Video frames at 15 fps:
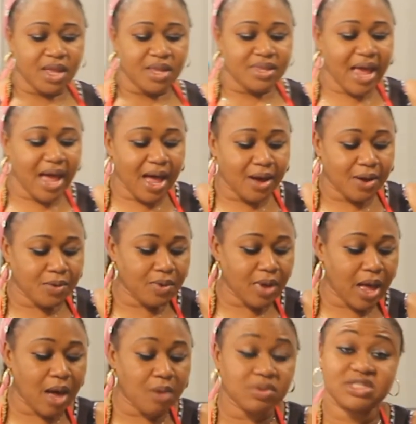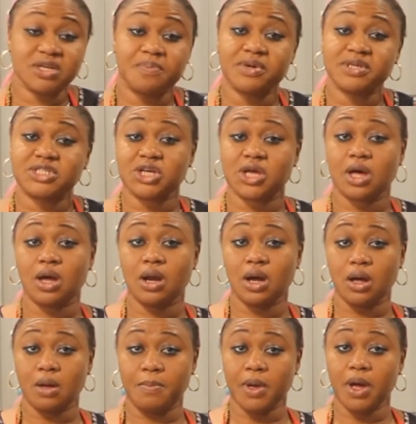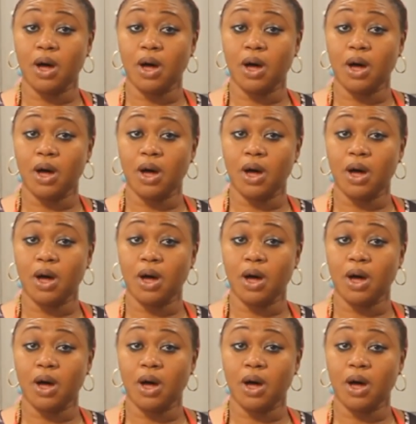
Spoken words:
Now, I was supposed to cut up